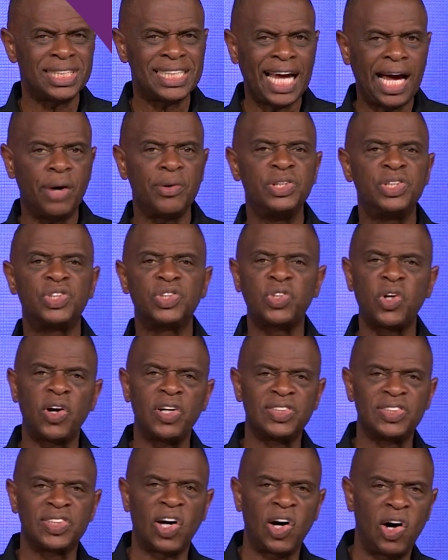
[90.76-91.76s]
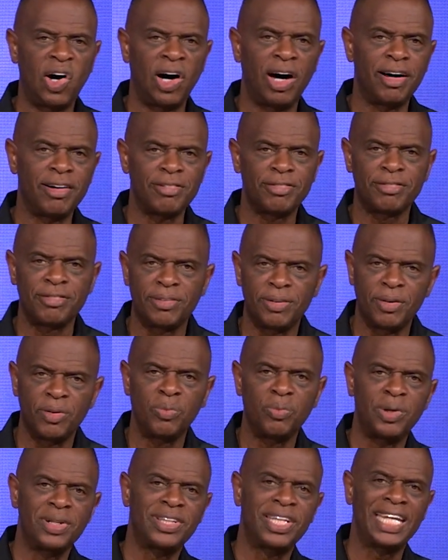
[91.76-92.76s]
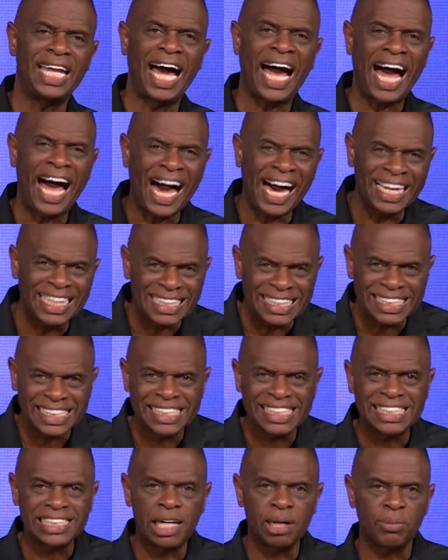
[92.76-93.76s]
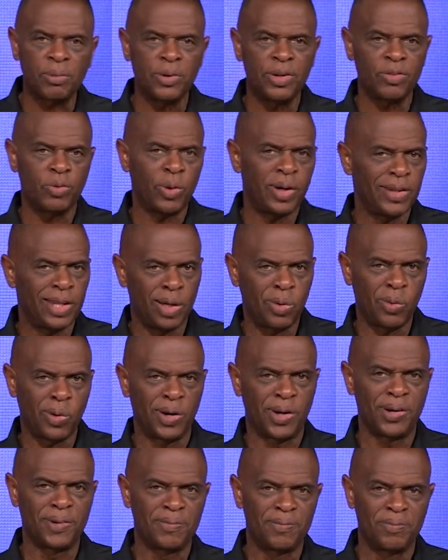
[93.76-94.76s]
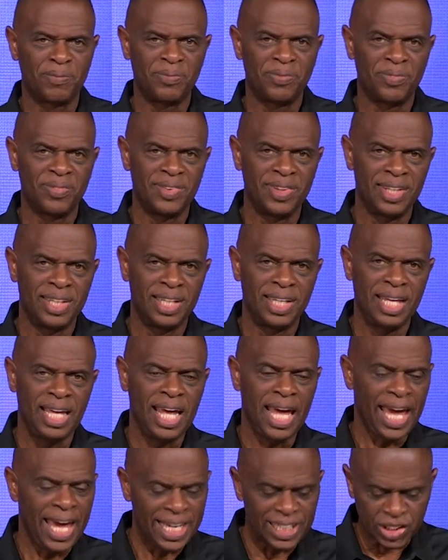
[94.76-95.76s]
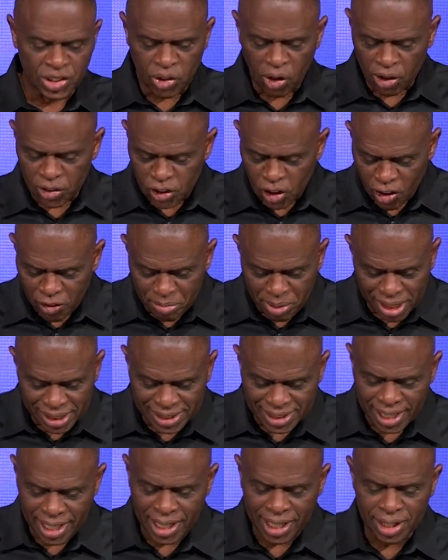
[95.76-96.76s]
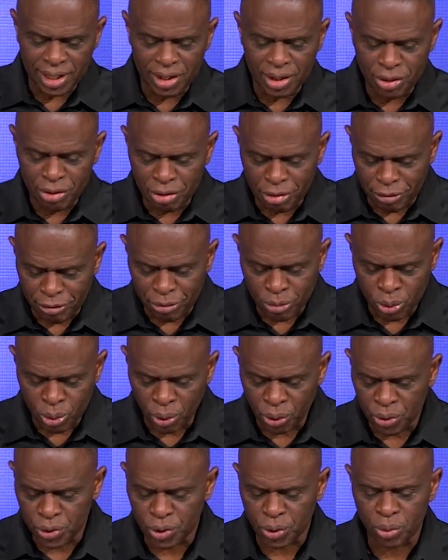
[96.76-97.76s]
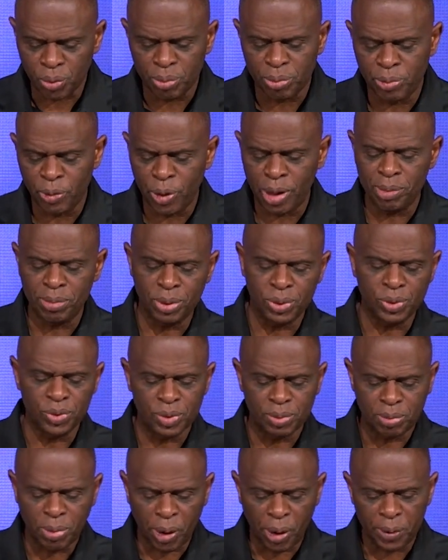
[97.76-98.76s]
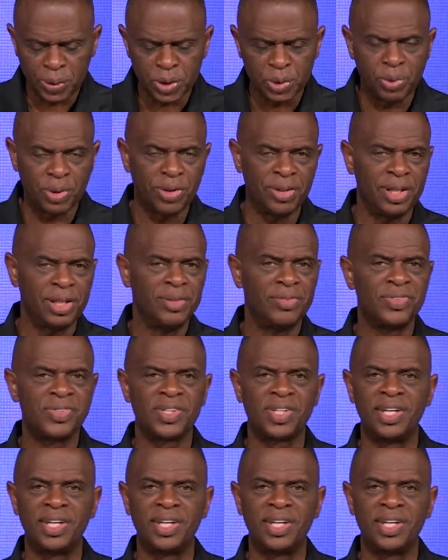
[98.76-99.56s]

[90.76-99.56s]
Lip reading: how he starts off with an honest summary of where they were. He starts off by saying, your rulers are rebels, partners with thieves.